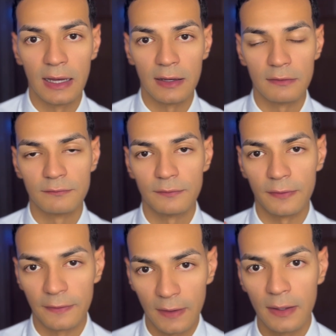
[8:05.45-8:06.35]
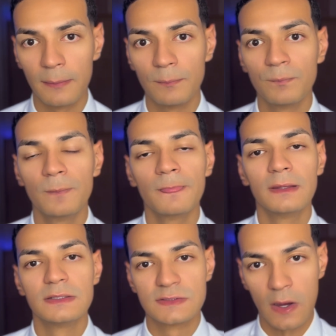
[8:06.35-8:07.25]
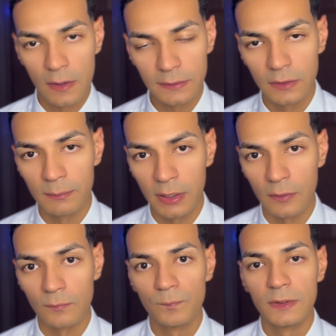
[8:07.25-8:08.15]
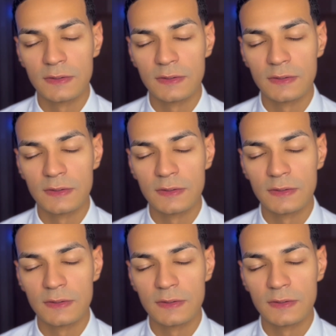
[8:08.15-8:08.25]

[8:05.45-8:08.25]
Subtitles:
of them talking about